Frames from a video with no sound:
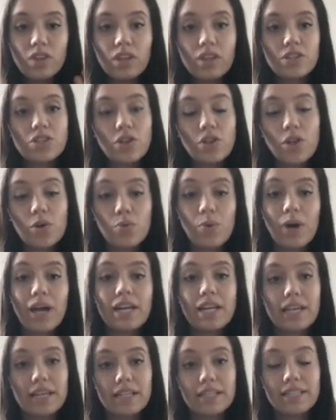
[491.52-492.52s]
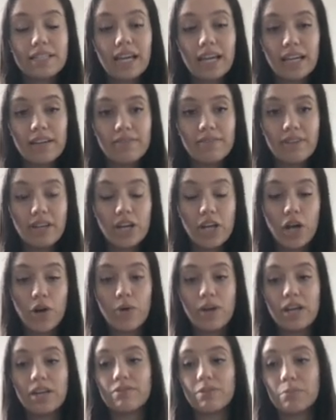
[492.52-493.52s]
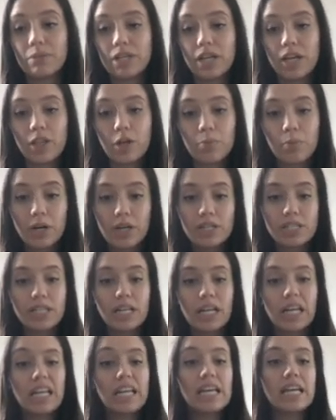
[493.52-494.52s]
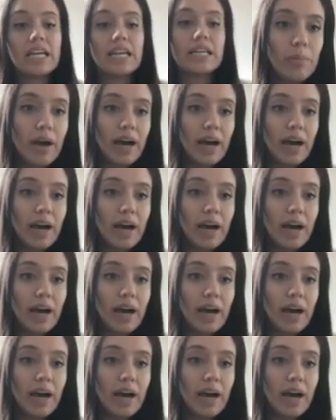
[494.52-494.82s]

So the way to get a second video in from another person is